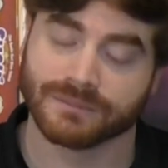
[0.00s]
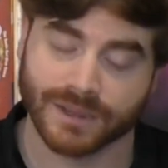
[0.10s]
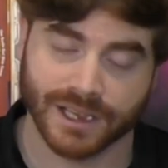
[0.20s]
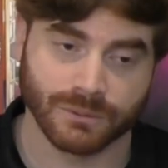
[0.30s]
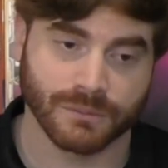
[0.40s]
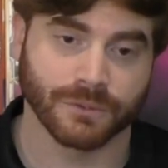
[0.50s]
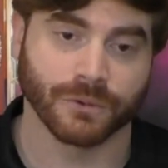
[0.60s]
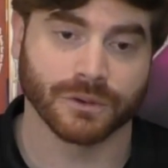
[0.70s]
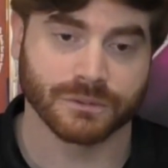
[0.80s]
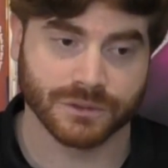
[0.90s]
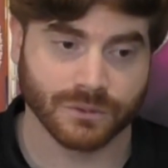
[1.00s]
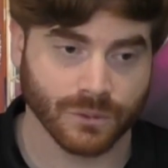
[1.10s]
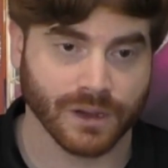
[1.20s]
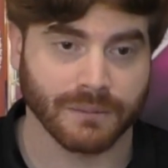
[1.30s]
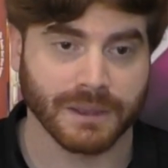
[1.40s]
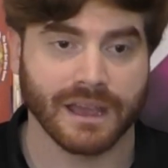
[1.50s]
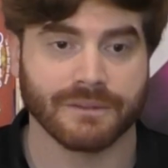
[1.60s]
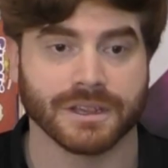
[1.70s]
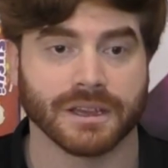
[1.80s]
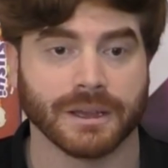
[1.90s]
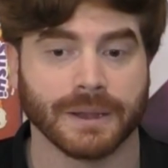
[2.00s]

I had one before that was quite a bit heavier,